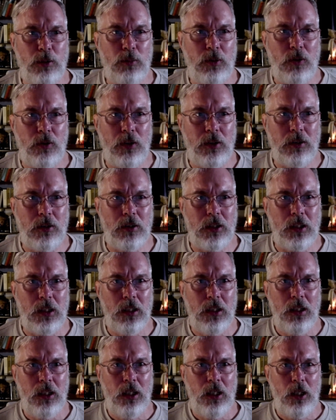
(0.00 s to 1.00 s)
too easily.
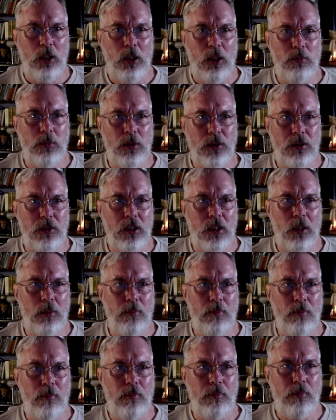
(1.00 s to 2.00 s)
But
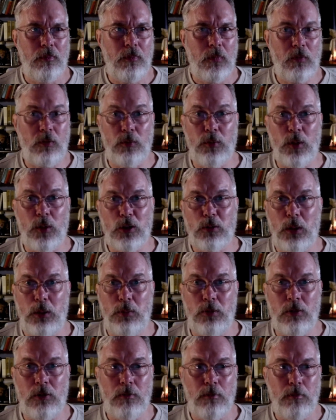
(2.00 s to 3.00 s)
for most
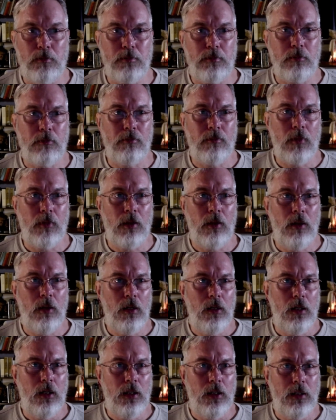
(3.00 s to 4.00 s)
people.
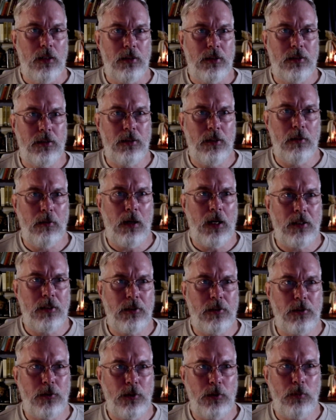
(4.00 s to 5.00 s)
So I
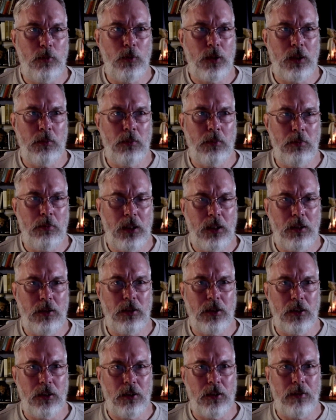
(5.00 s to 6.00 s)
assume what he means
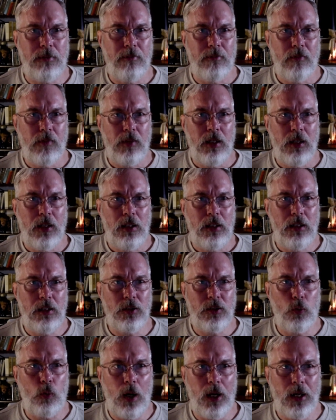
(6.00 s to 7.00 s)
here
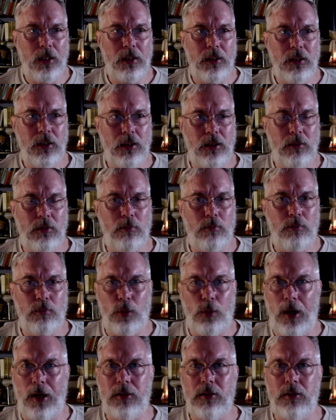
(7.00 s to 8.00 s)
is while he's
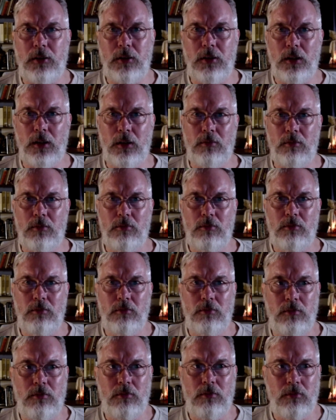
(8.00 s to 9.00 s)
practicing
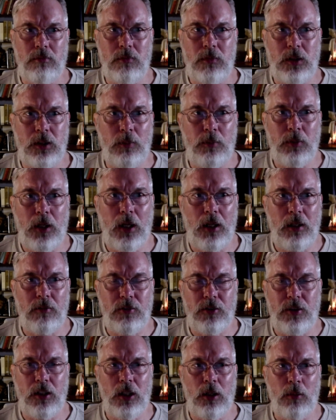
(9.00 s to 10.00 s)
some kind of
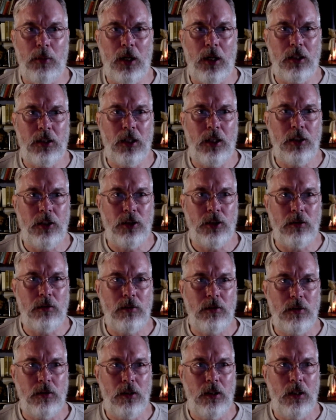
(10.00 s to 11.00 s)
sitting meditation,
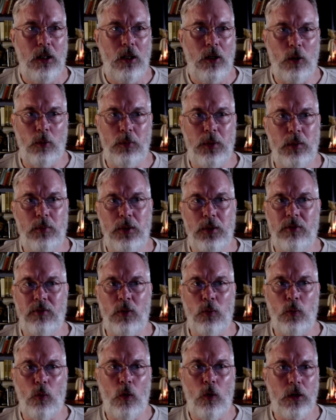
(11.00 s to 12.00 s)
or maybe
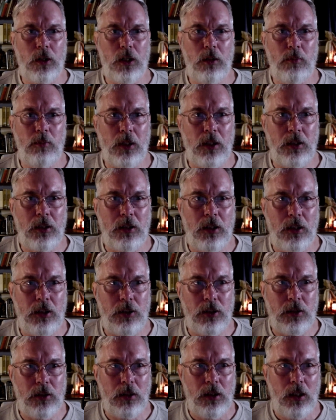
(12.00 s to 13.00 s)
even walking
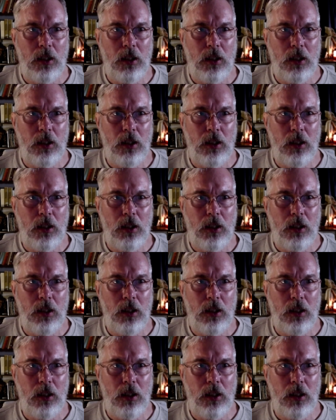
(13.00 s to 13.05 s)
meditation,